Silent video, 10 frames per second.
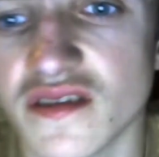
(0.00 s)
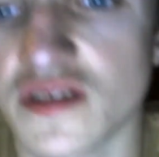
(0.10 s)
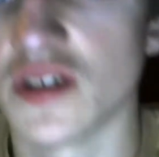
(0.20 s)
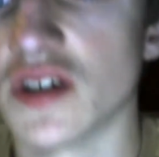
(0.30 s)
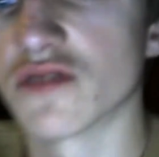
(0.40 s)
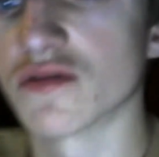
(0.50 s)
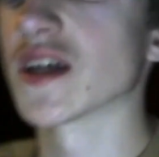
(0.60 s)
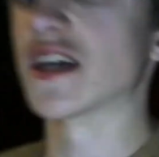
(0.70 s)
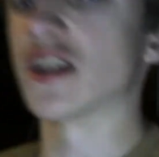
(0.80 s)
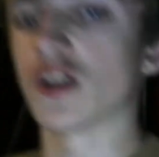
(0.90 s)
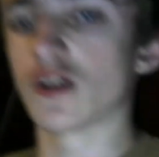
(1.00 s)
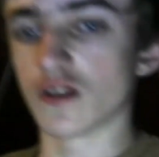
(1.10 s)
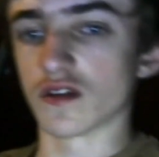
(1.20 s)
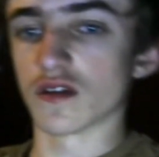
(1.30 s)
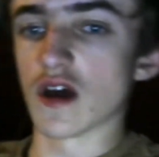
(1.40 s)
that is related
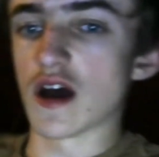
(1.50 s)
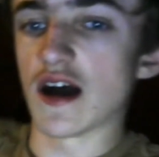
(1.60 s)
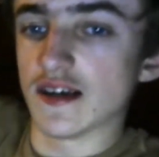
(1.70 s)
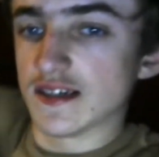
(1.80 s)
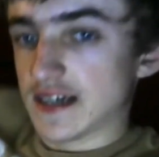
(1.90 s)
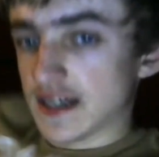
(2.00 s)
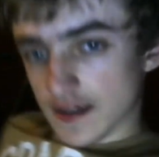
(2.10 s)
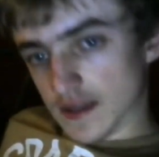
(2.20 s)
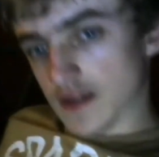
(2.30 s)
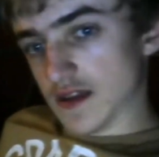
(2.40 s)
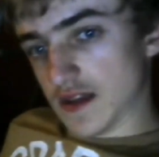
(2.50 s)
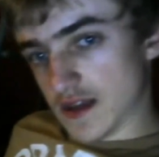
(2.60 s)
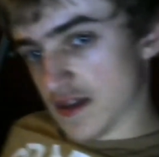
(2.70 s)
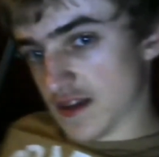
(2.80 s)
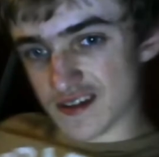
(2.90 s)
that ha, ha that
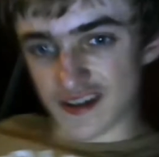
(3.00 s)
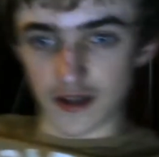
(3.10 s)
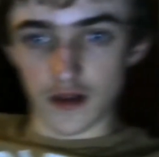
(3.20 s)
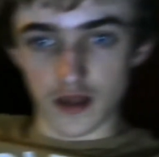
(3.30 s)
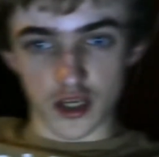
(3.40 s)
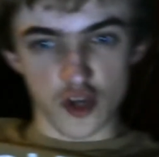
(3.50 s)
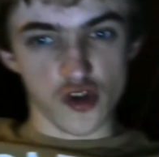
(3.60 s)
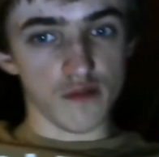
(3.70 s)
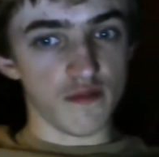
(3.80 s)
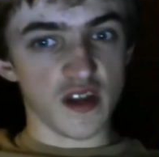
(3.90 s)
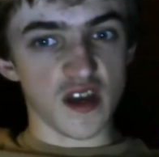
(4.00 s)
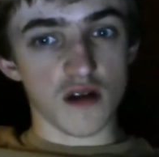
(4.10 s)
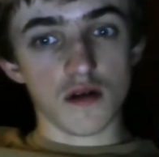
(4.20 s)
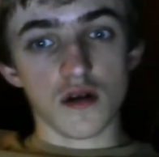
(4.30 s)
this is still a YouTube video